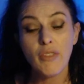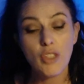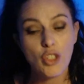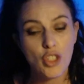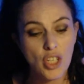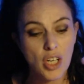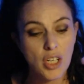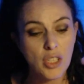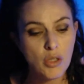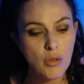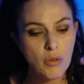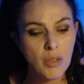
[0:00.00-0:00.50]
for
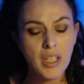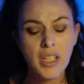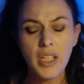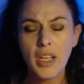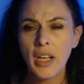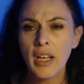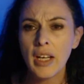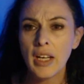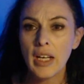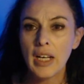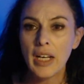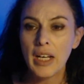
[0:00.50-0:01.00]
January
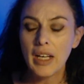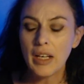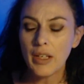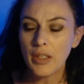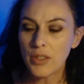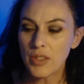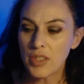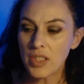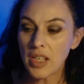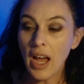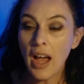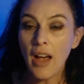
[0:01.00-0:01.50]

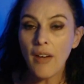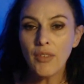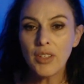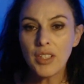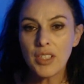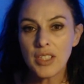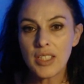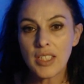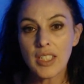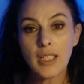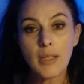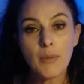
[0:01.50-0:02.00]
is
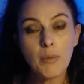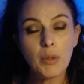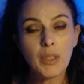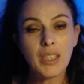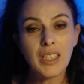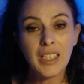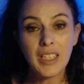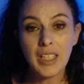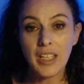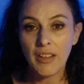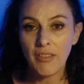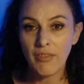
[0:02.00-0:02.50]
covered
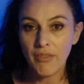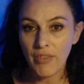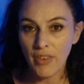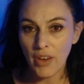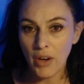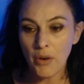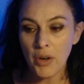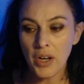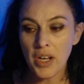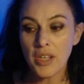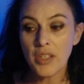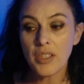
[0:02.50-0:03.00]
deeply in
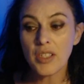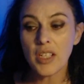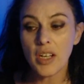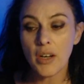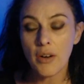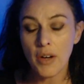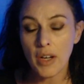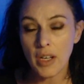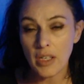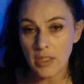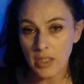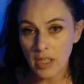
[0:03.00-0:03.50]
various
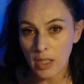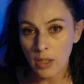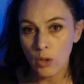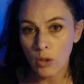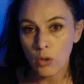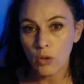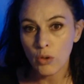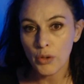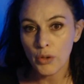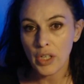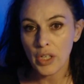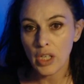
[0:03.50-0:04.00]
areas,
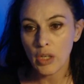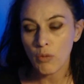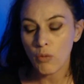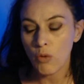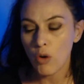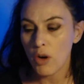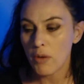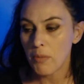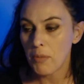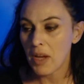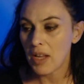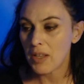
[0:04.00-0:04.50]
including your
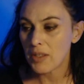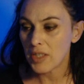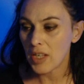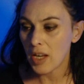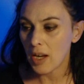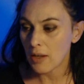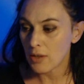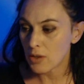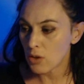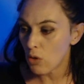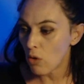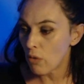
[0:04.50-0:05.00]
romance
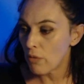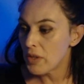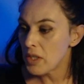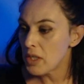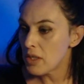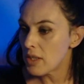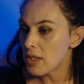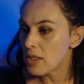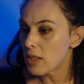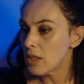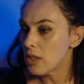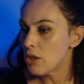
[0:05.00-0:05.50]
house.
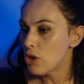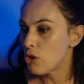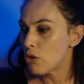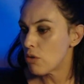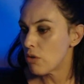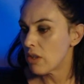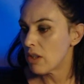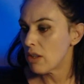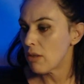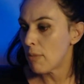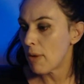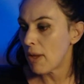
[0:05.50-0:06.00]
Obviously,
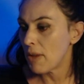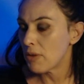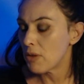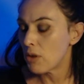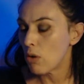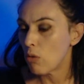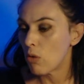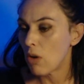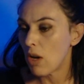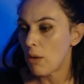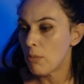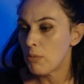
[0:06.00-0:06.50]
during the month,
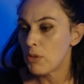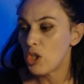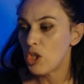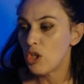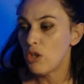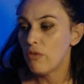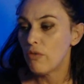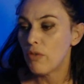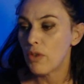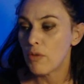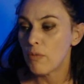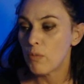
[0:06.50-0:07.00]
I'll come to
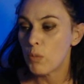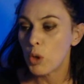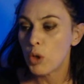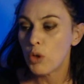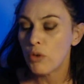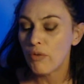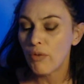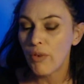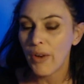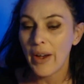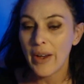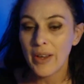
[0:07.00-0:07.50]
you for the
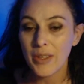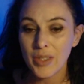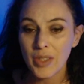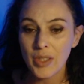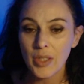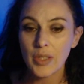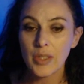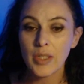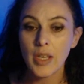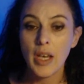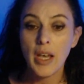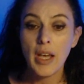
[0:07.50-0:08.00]
moon
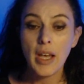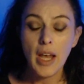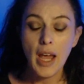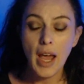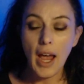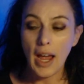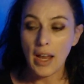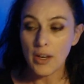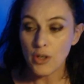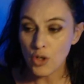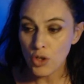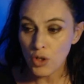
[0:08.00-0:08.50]
phases.
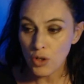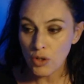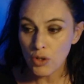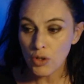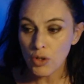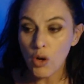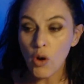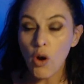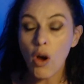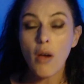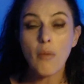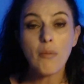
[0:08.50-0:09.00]
And should
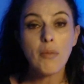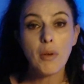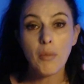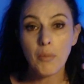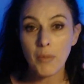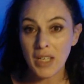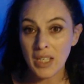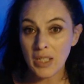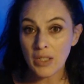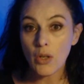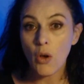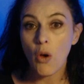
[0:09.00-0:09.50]
time
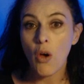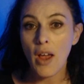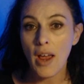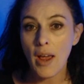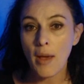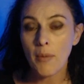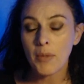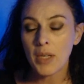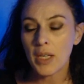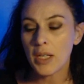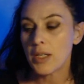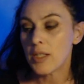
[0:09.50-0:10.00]
permit, I
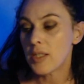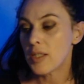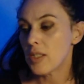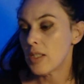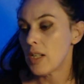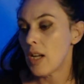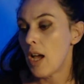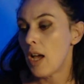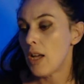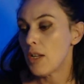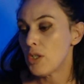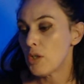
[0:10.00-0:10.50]
am going to
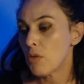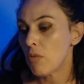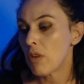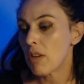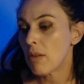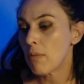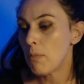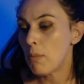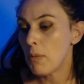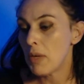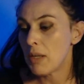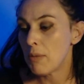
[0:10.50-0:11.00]
start
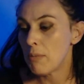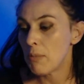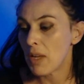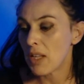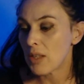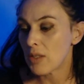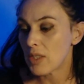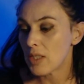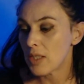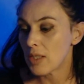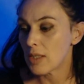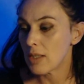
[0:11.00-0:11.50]
doing
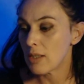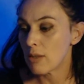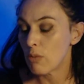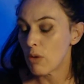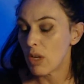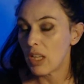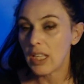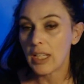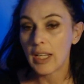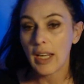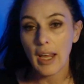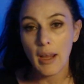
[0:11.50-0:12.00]
mid-months as
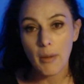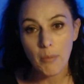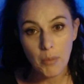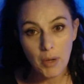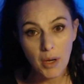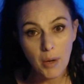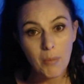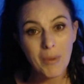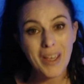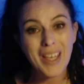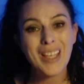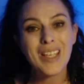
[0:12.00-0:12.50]
well again. But
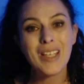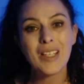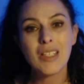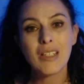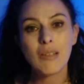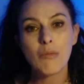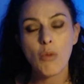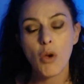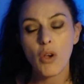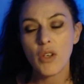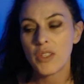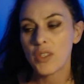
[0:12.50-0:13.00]
I'm
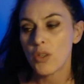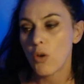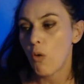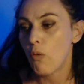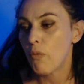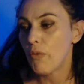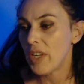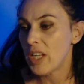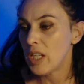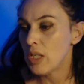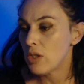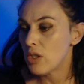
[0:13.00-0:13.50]
easing myself
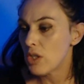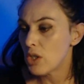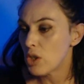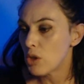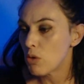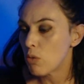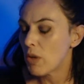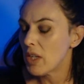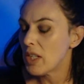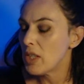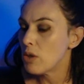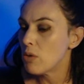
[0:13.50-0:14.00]
into
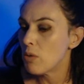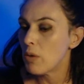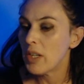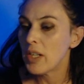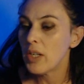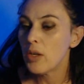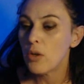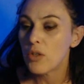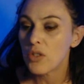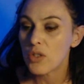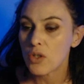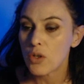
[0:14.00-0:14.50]
2020
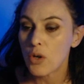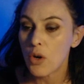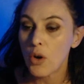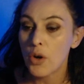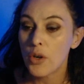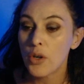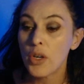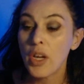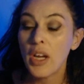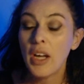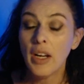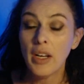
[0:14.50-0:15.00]
because I
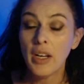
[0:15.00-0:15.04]
know